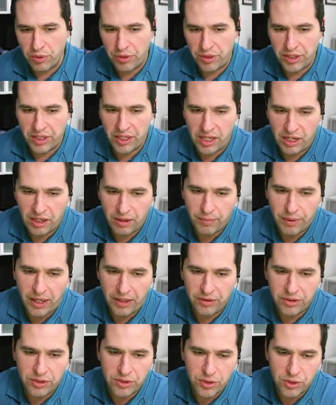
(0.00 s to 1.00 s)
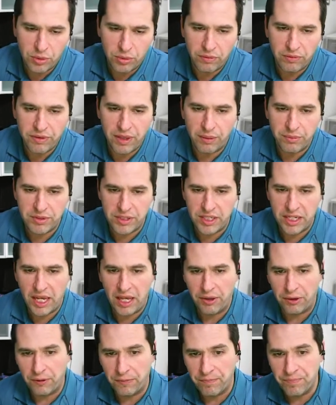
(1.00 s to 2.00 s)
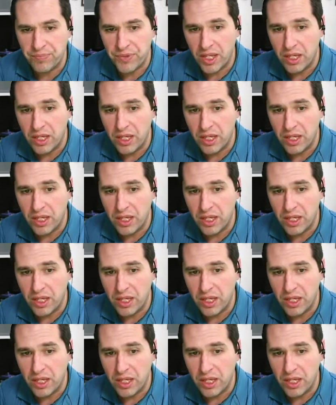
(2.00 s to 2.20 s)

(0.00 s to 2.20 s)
thinking about the two of them together.